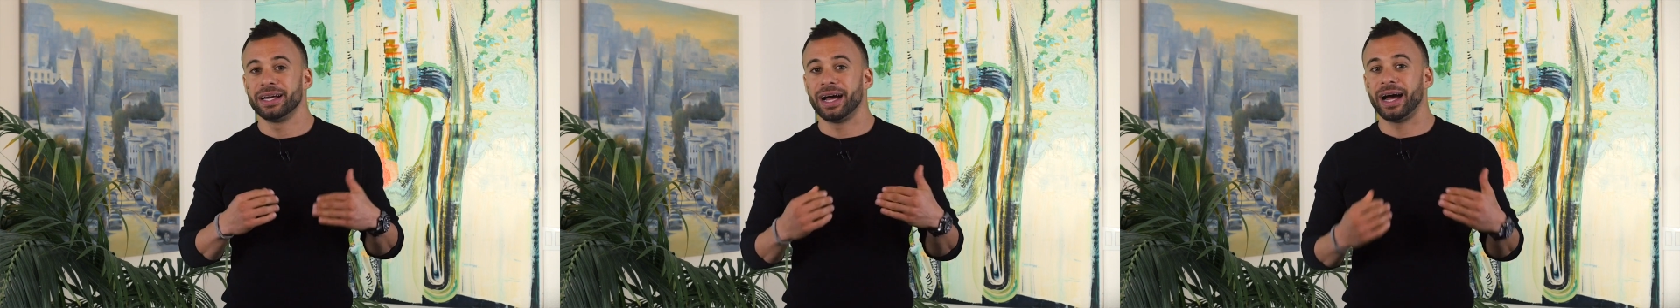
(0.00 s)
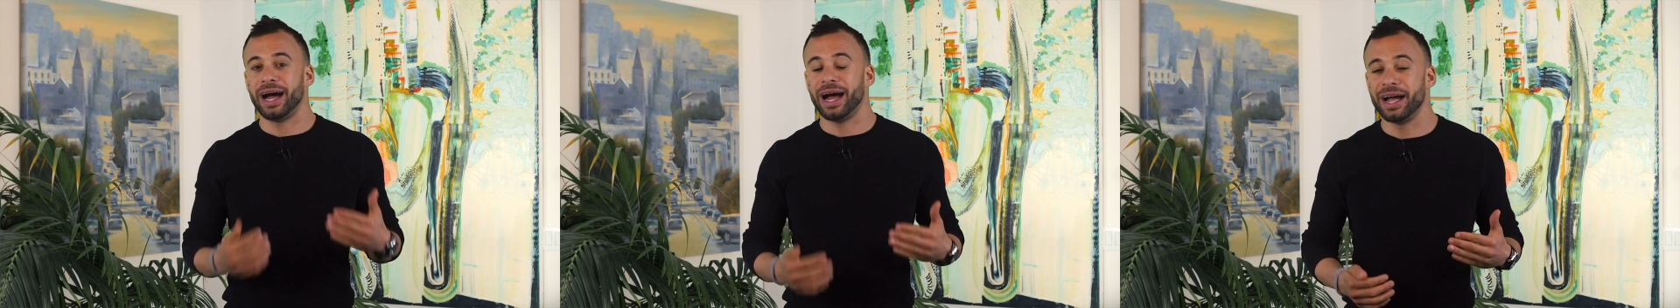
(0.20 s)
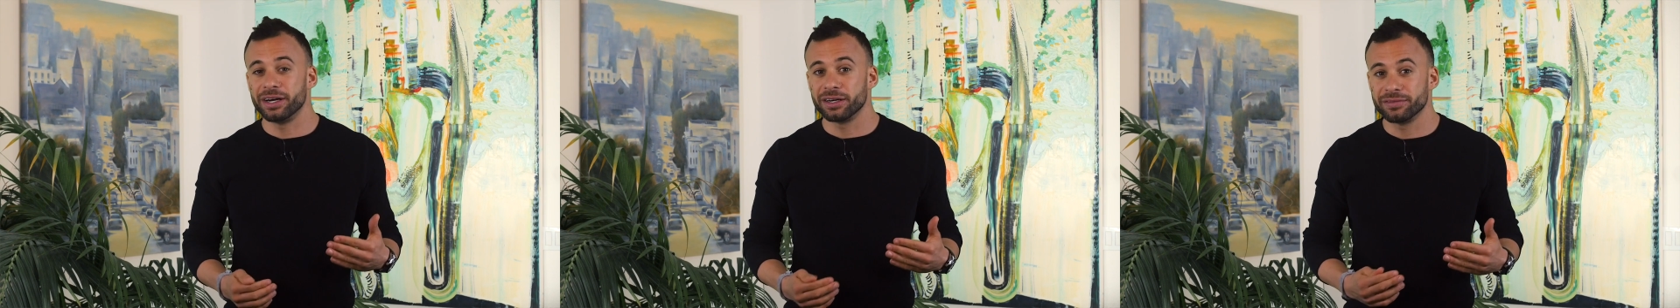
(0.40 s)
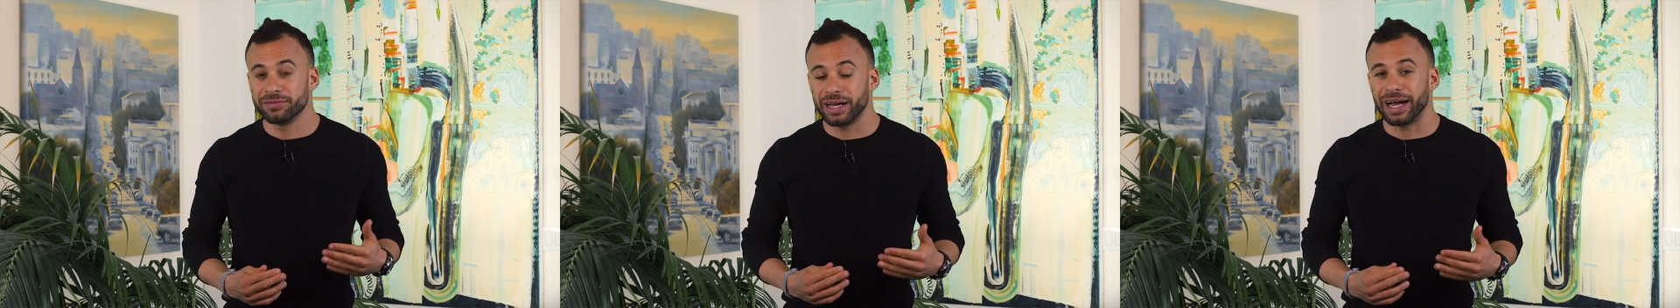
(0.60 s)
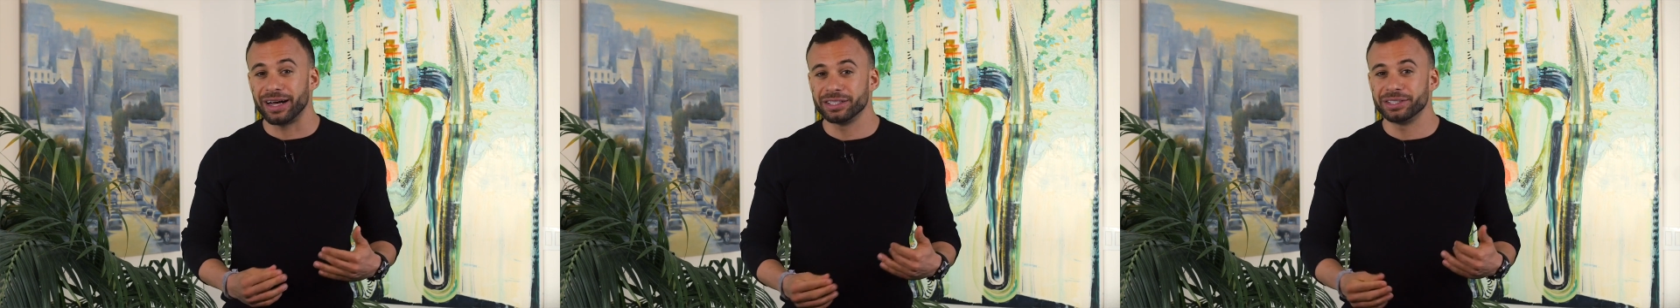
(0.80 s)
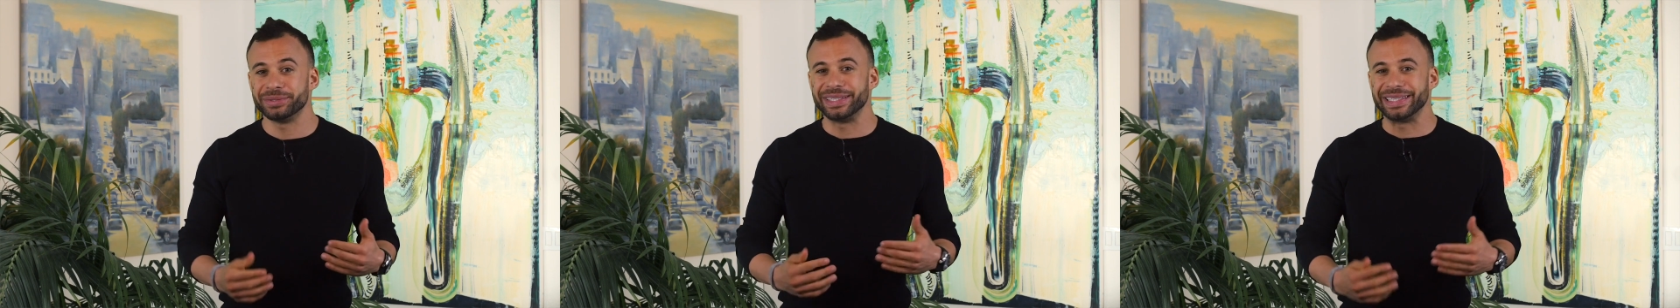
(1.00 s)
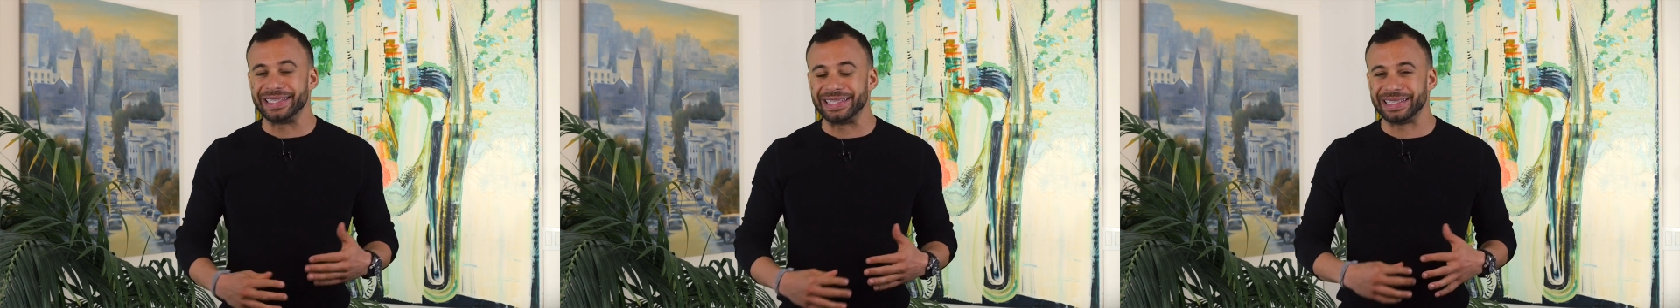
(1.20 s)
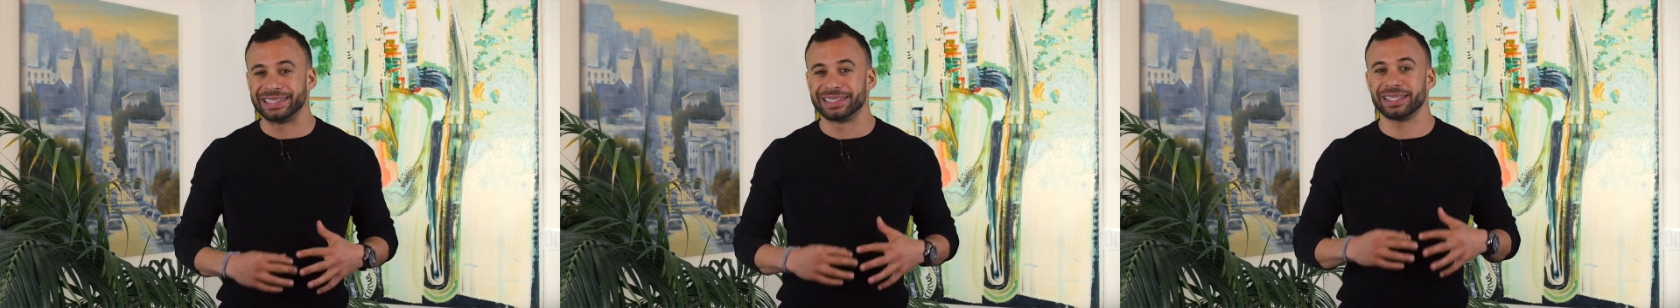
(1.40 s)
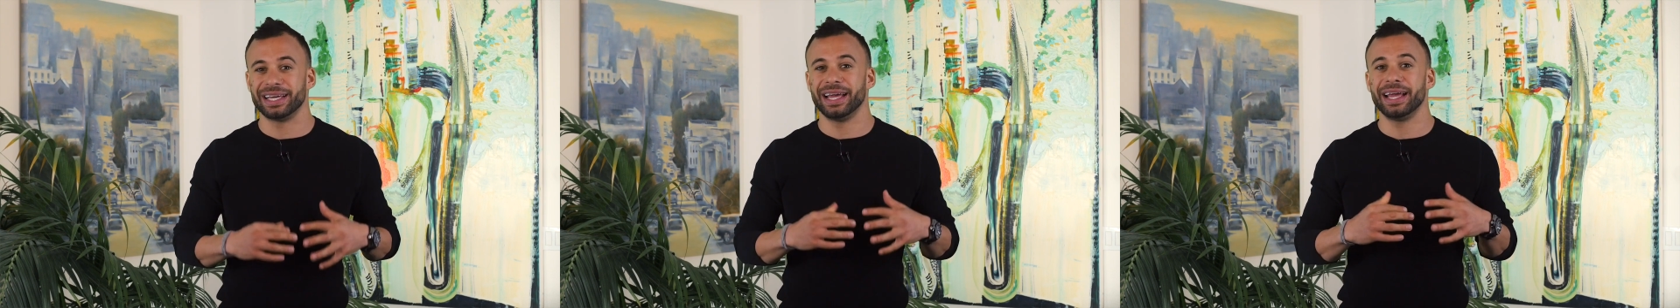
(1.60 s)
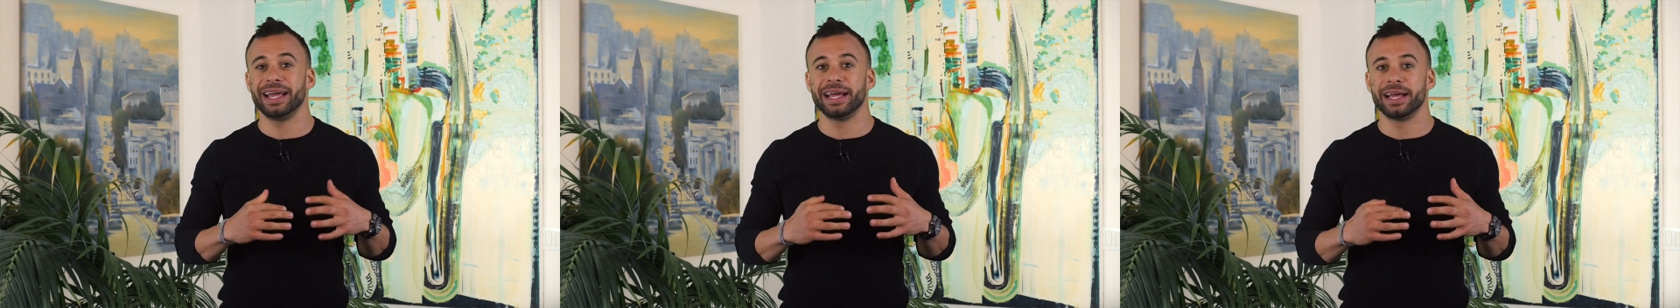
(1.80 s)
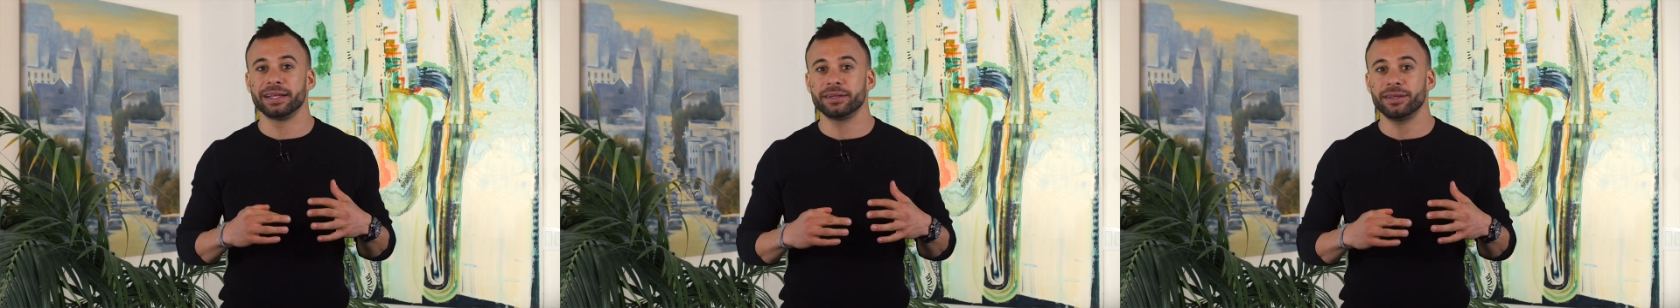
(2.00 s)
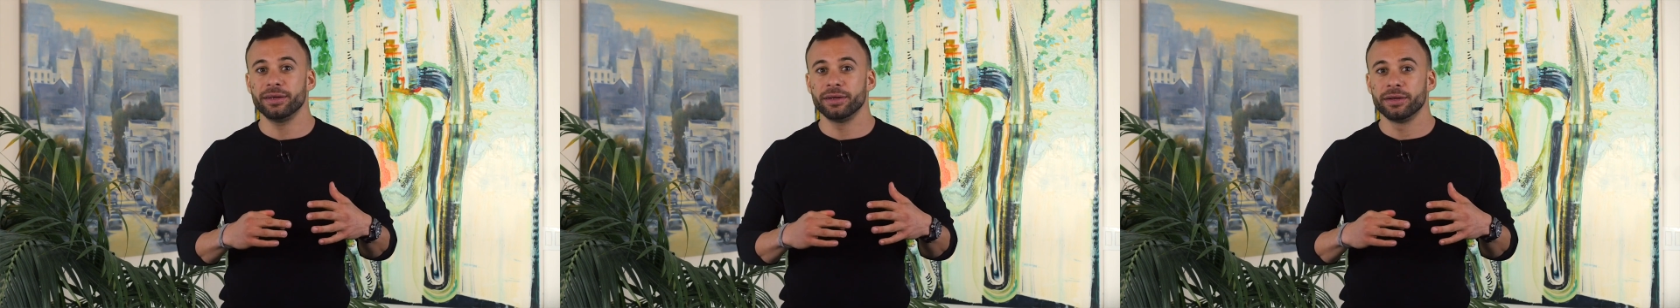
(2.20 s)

higher value leads, and